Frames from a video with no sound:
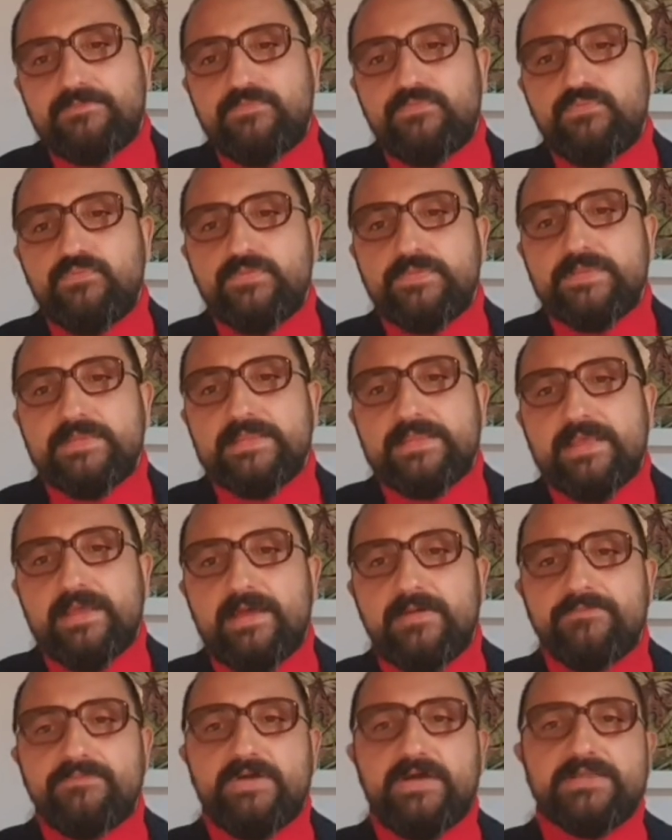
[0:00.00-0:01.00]

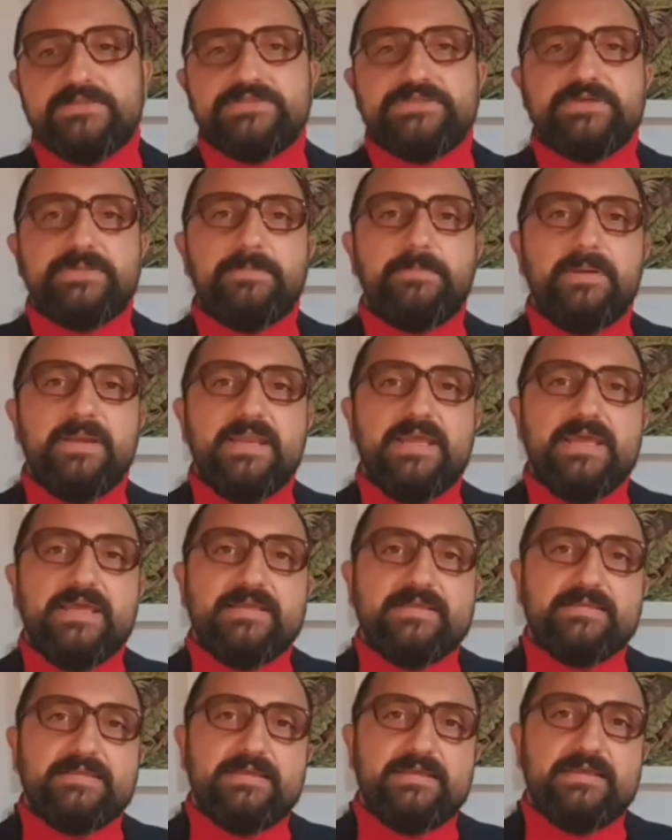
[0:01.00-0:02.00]
foodstuff and
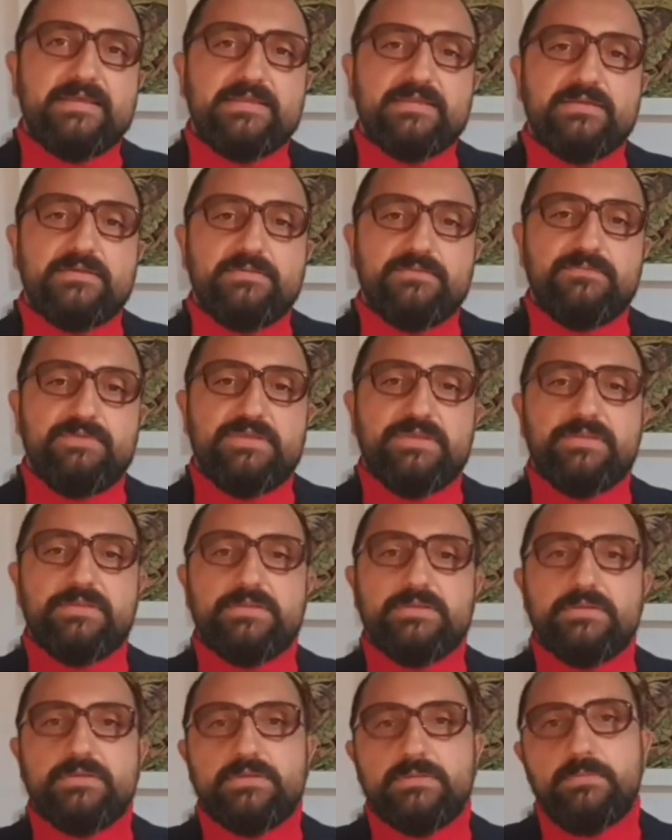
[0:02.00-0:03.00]
replace it with
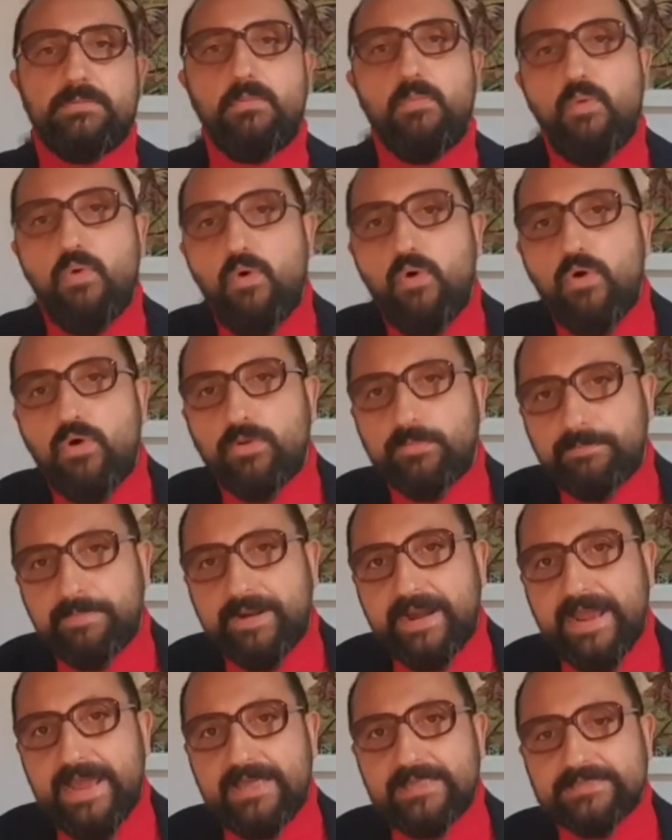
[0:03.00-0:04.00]
more
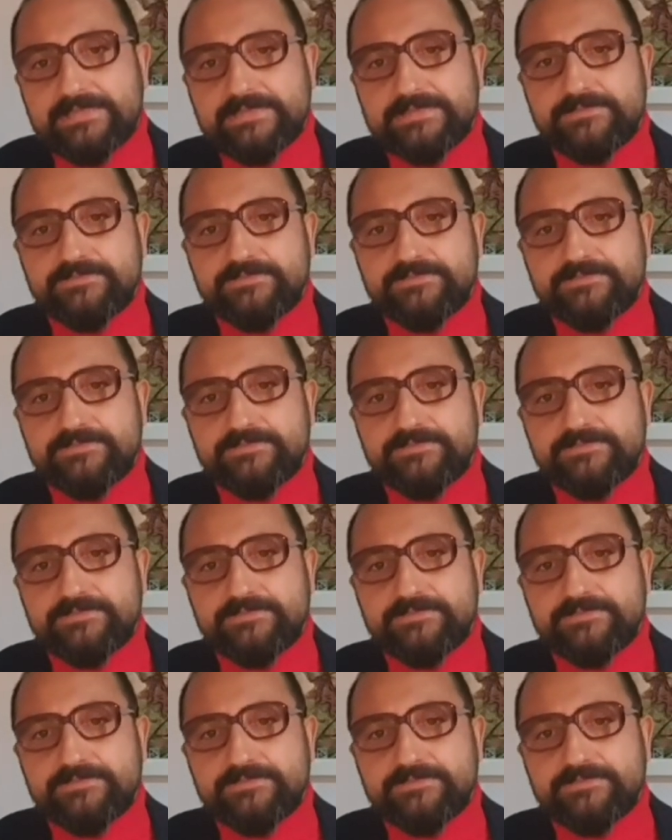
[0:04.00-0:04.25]
bread.